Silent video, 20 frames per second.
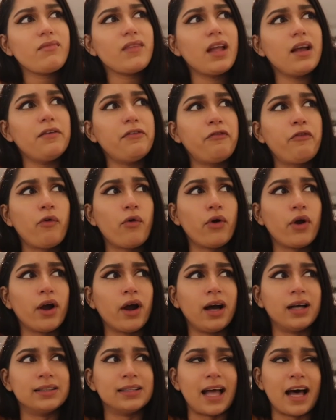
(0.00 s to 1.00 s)
for
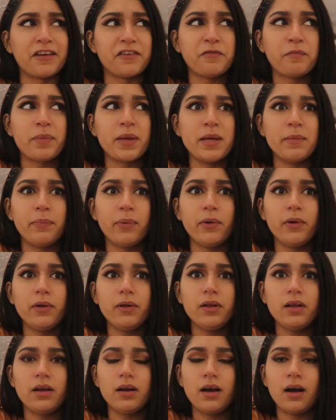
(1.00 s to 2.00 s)
a lot of
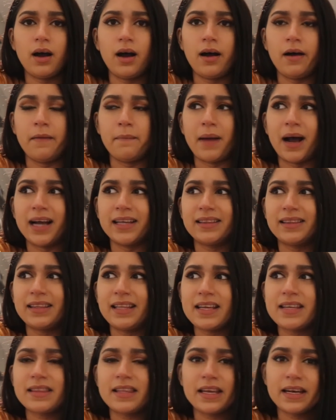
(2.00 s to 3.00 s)
people, I
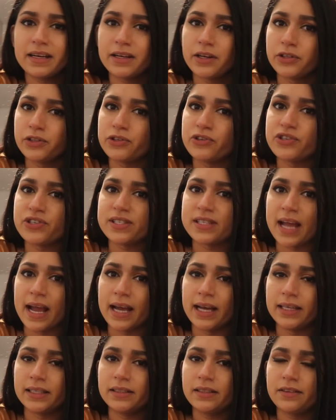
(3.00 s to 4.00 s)
think they didn't
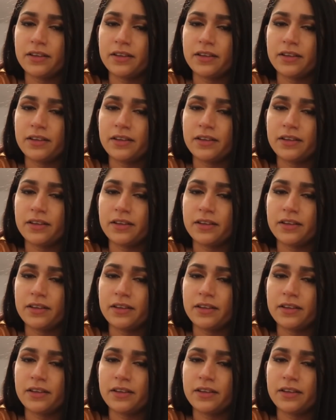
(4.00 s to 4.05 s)
understand.